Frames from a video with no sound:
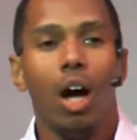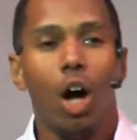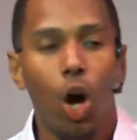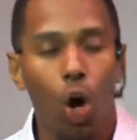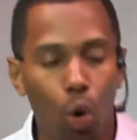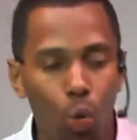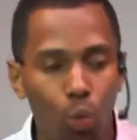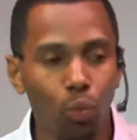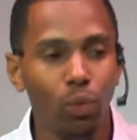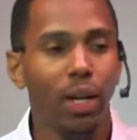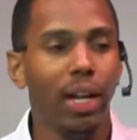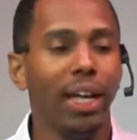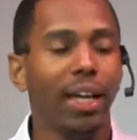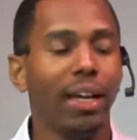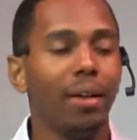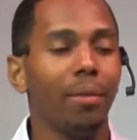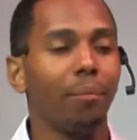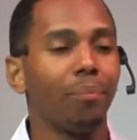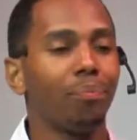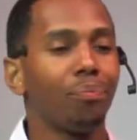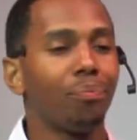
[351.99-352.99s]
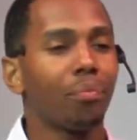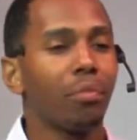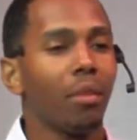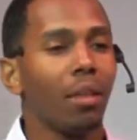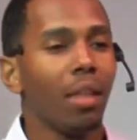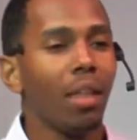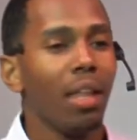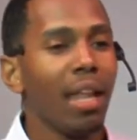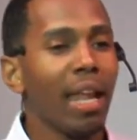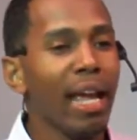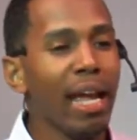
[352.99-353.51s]
only
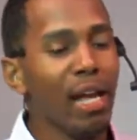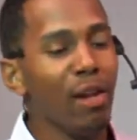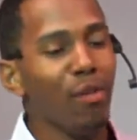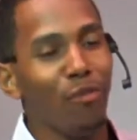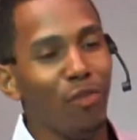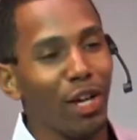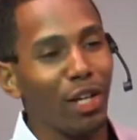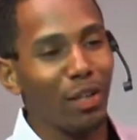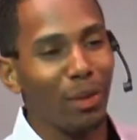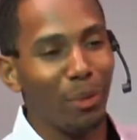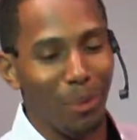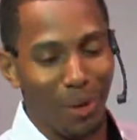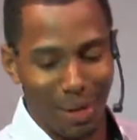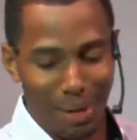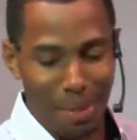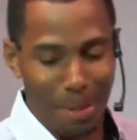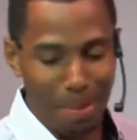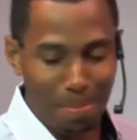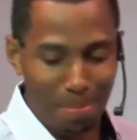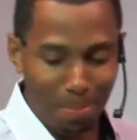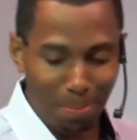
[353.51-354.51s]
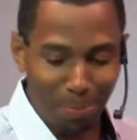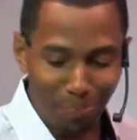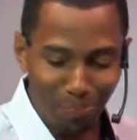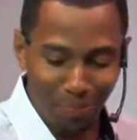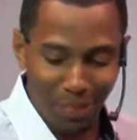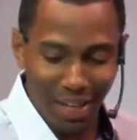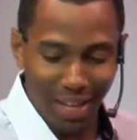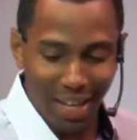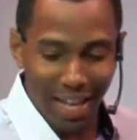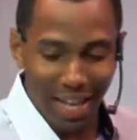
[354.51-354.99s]
in victory. Amen.